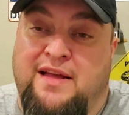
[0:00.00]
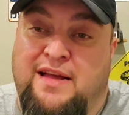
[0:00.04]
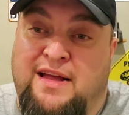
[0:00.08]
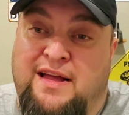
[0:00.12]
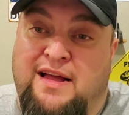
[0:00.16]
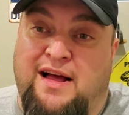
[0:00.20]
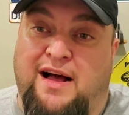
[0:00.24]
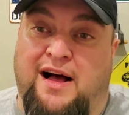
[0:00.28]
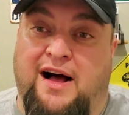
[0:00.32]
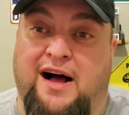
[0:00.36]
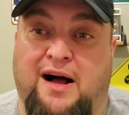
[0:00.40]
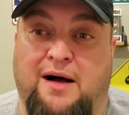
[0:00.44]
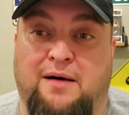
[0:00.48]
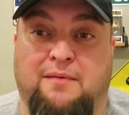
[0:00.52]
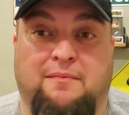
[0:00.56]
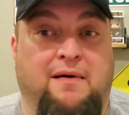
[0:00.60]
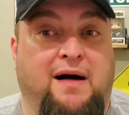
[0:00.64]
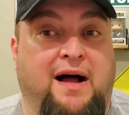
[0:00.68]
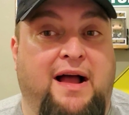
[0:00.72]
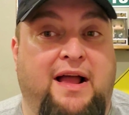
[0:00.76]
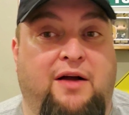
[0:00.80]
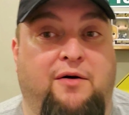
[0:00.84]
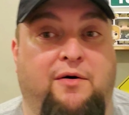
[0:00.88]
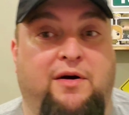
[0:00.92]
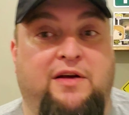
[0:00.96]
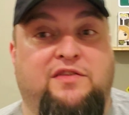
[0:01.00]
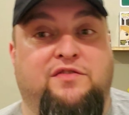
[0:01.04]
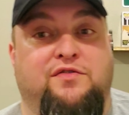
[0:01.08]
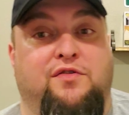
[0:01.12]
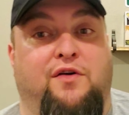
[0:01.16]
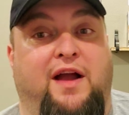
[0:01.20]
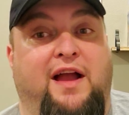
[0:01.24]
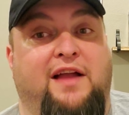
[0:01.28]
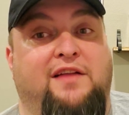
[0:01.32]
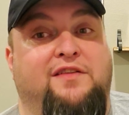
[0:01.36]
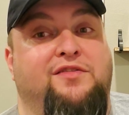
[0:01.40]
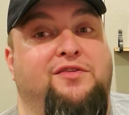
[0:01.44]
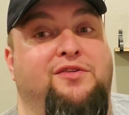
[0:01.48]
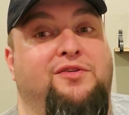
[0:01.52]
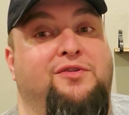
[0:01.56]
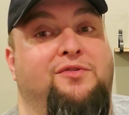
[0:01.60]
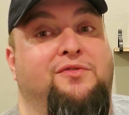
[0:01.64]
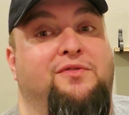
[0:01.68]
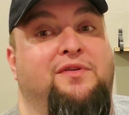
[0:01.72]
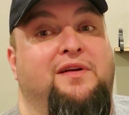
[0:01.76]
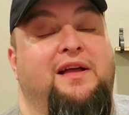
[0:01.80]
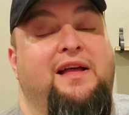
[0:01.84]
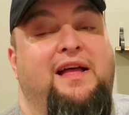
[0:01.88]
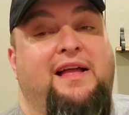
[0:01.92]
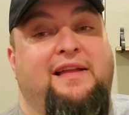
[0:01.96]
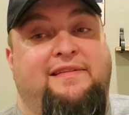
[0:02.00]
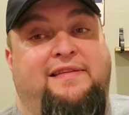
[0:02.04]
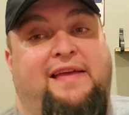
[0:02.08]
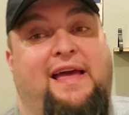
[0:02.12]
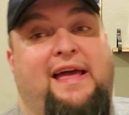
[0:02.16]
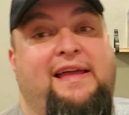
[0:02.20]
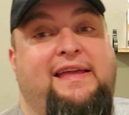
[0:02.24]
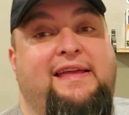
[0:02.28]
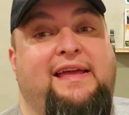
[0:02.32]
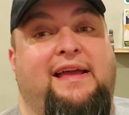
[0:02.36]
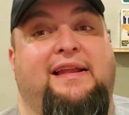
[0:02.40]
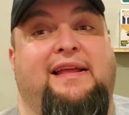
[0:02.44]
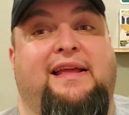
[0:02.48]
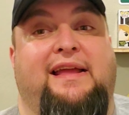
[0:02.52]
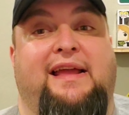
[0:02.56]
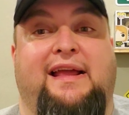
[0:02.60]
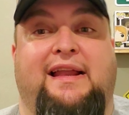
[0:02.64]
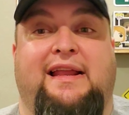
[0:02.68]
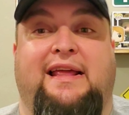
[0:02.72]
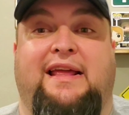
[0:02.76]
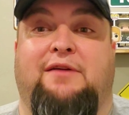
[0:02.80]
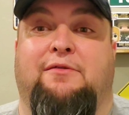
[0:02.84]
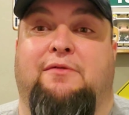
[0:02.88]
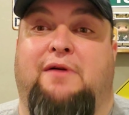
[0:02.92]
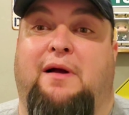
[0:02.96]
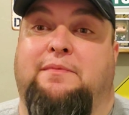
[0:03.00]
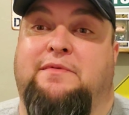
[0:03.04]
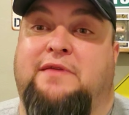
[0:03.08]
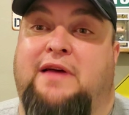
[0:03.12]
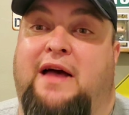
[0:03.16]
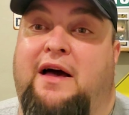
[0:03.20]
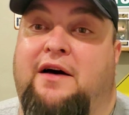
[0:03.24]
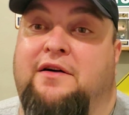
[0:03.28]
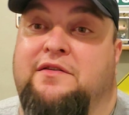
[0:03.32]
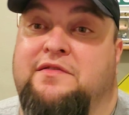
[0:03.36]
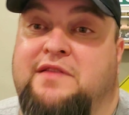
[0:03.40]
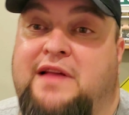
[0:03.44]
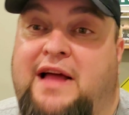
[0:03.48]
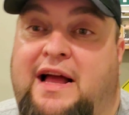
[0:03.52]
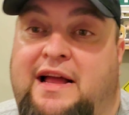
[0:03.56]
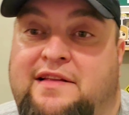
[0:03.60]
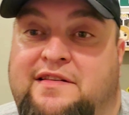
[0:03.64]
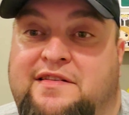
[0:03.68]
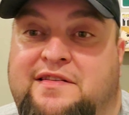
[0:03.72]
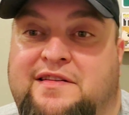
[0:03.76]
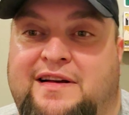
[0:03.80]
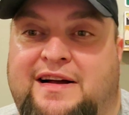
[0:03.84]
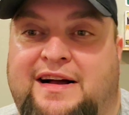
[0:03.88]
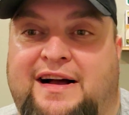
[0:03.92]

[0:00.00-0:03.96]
I always try to take in any reptiles that